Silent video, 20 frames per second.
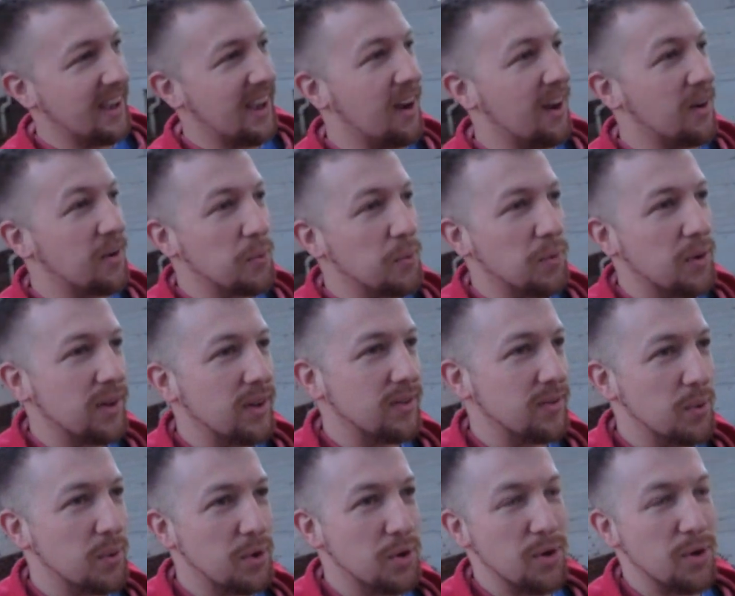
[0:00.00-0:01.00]
I don't know,
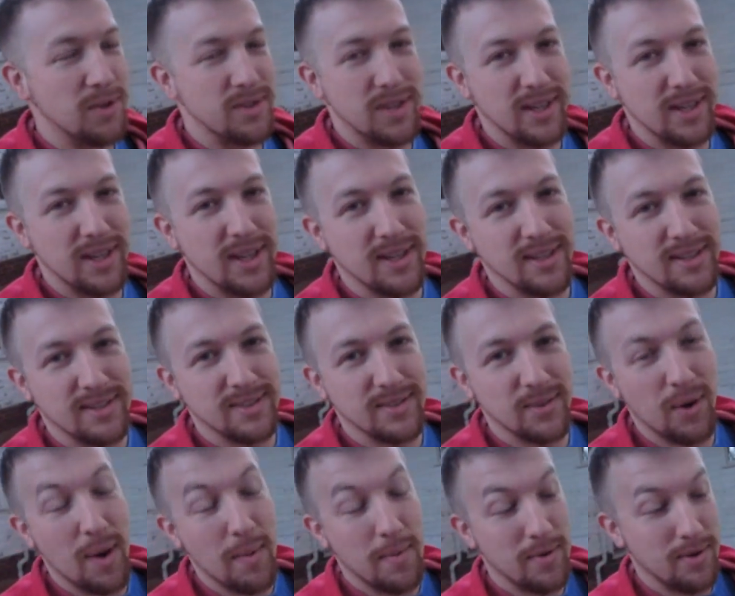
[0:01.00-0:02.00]
we're nerds, I guess,
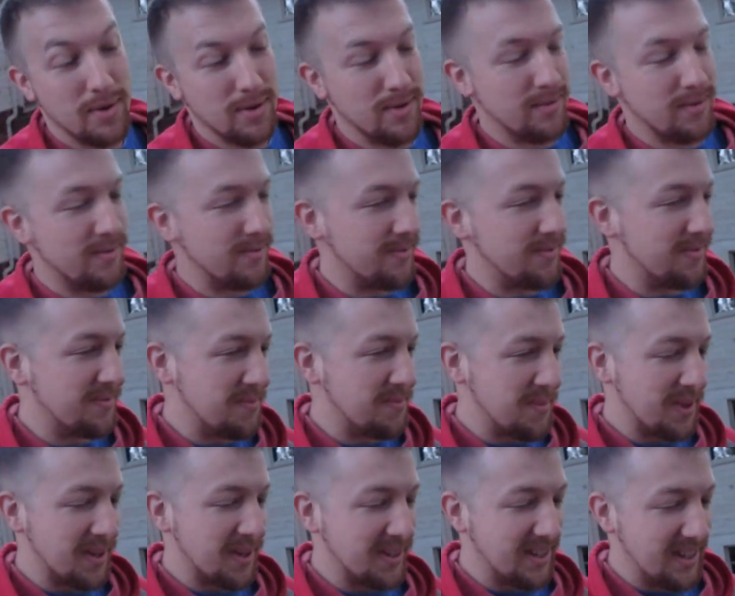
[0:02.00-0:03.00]
or I'm a nerd,
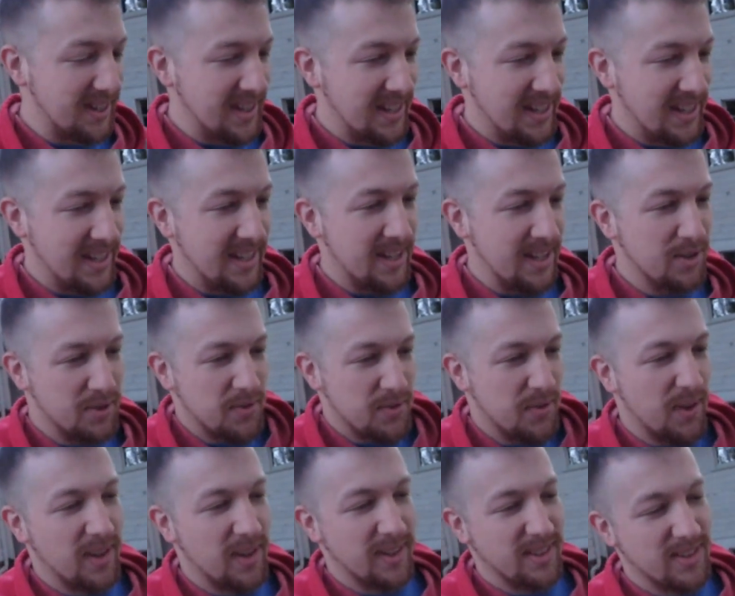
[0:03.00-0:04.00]
but it was
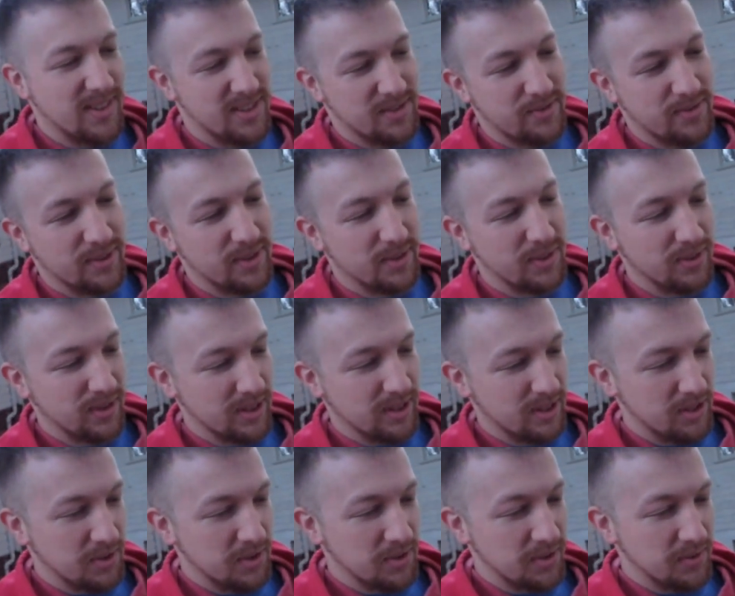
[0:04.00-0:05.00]
fun. It was just a fun little thing to
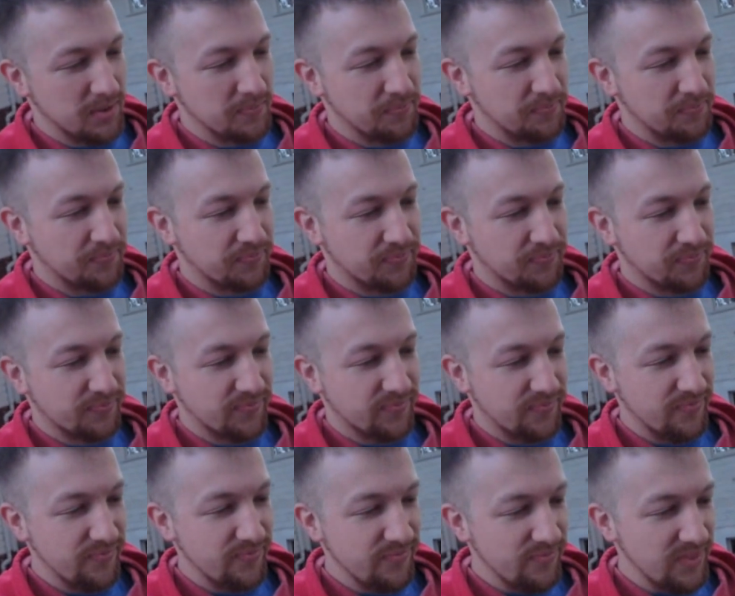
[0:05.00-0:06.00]
do,
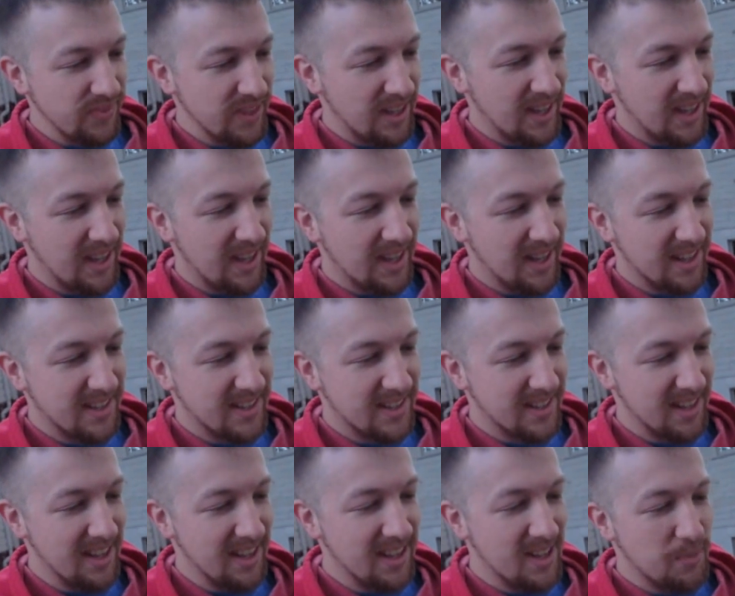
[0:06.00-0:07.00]
and
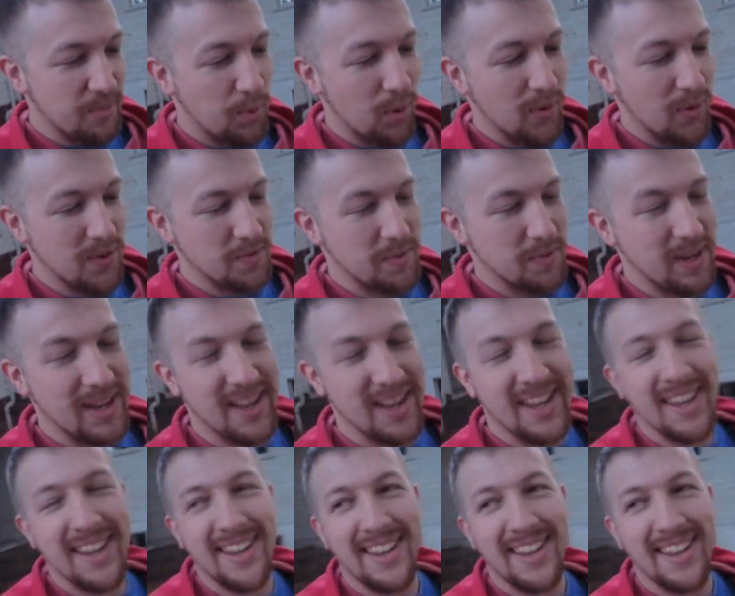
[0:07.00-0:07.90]
the point was made.